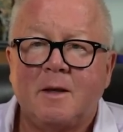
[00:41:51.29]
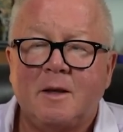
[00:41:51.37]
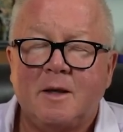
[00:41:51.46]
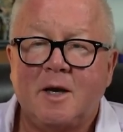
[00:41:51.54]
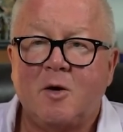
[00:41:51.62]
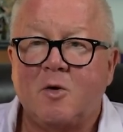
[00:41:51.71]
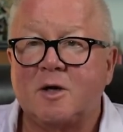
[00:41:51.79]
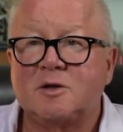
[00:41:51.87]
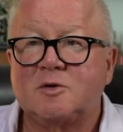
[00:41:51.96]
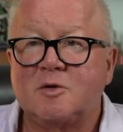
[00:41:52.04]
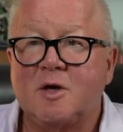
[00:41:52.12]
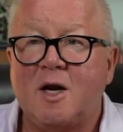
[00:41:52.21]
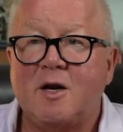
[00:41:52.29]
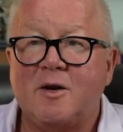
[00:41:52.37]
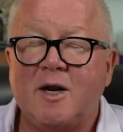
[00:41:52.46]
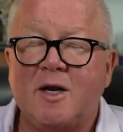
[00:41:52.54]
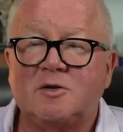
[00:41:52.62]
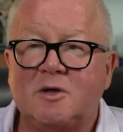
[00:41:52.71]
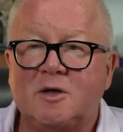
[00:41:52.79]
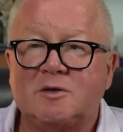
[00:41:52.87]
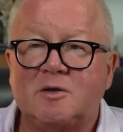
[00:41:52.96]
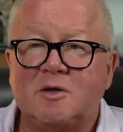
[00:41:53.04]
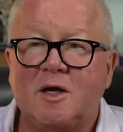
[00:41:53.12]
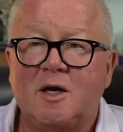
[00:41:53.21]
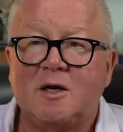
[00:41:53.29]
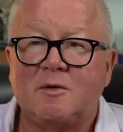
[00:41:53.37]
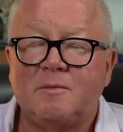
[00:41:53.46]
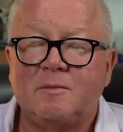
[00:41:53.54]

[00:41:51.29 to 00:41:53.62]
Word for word: Yeah, or estradiol, natural estradiol.